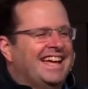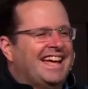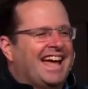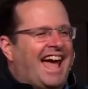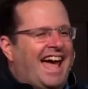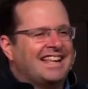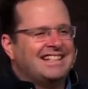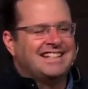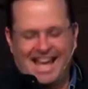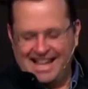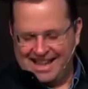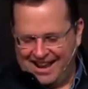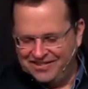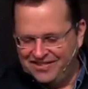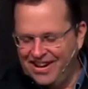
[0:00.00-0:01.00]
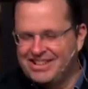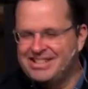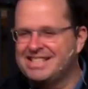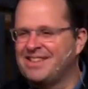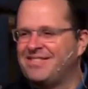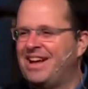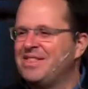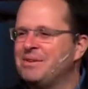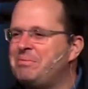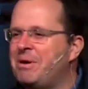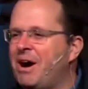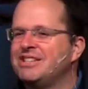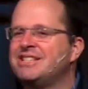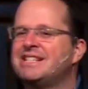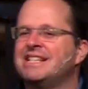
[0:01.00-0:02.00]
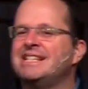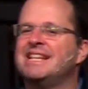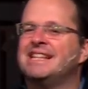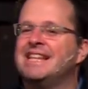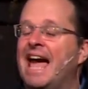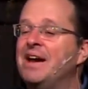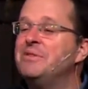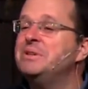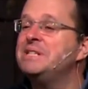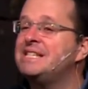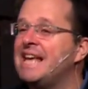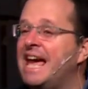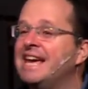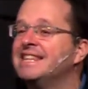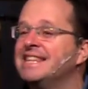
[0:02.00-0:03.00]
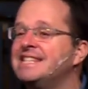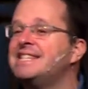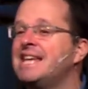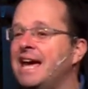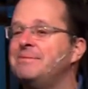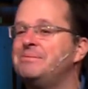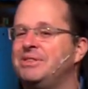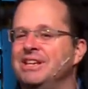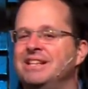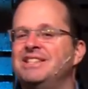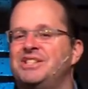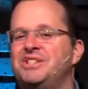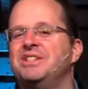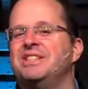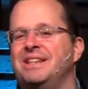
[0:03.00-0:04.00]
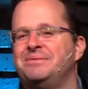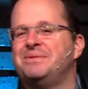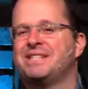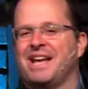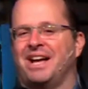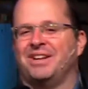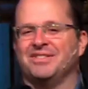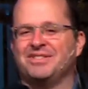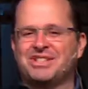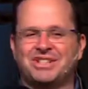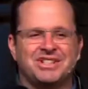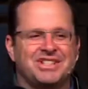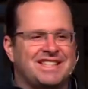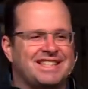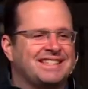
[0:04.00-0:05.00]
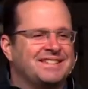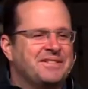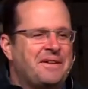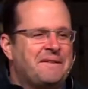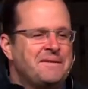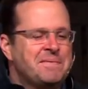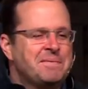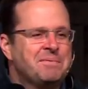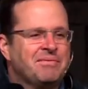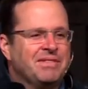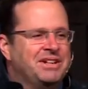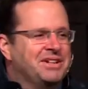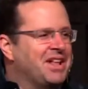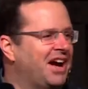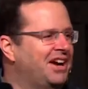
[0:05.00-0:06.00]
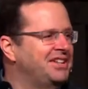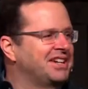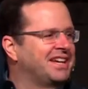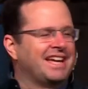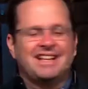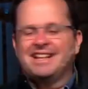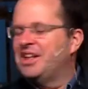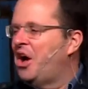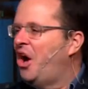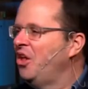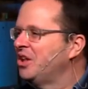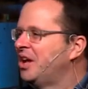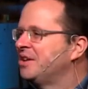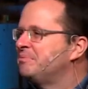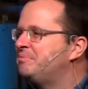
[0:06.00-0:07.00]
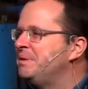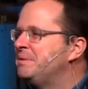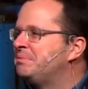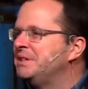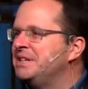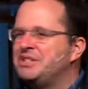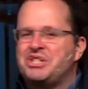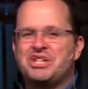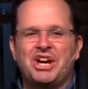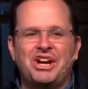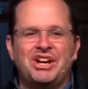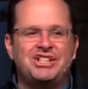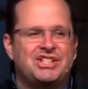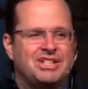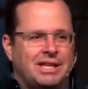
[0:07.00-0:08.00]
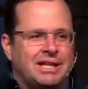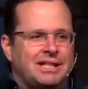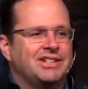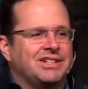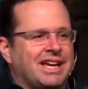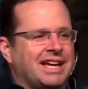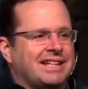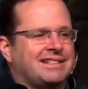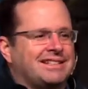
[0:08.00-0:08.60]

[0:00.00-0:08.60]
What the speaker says: And I phoned some other pastors, and they were saying the same things to themselves, because, you know, you get a whole lot of people in church, and then you get